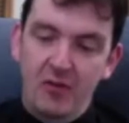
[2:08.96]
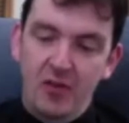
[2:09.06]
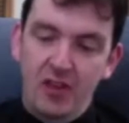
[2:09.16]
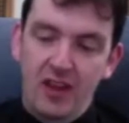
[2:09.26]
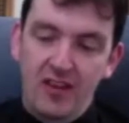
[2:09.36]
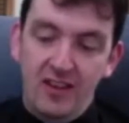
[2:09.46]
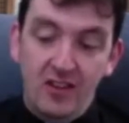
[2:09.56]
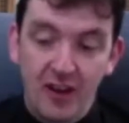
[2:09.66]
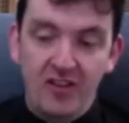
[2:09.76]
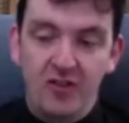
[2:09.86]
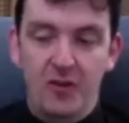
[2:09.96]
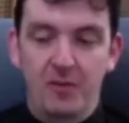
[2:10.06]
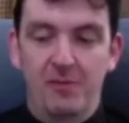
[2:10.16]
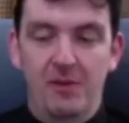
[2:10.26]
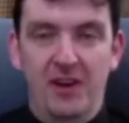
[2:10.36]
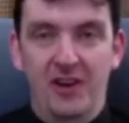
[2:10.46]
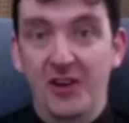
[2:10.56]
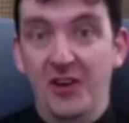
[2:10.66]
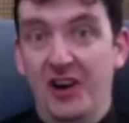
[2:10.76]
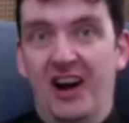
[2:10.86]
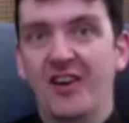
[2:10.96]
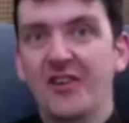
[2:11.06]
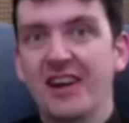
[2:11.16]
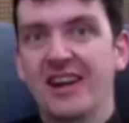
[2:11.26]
the situation for people who are only